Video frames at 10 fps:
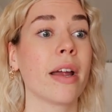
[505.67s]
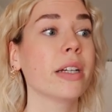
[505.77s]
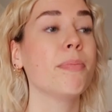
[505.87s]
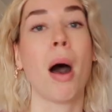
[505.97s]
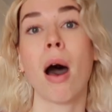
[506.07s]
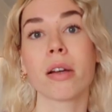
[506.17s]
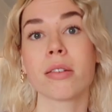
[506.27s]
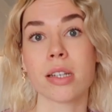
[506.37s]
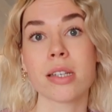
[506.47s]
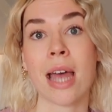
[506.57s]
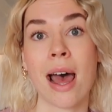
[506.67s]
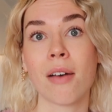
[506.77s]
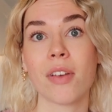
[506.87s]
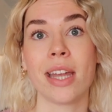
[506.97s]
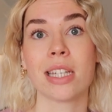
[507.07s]
Harry Potter does
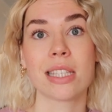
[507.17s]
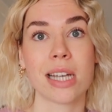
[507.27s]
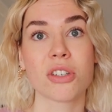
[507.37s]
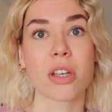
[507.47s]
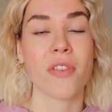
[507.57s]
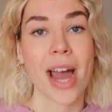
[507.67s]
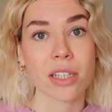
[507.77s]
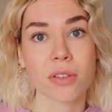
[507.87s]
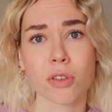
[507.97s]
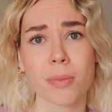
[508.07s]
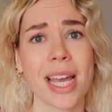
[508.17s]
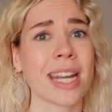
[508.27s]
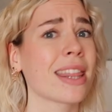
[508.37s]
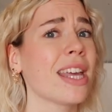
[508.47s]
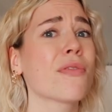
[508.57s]
have a nostalgic factor for me,
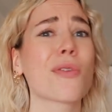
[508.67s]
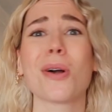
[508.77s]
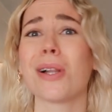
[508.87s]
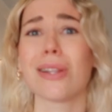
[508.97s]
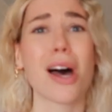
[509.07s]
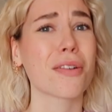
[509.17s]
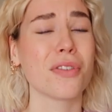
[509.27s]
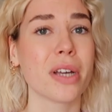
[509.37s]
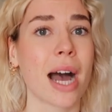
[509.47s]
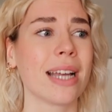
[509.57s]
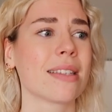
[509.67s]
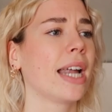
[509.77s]
and I think for a lot of you guys,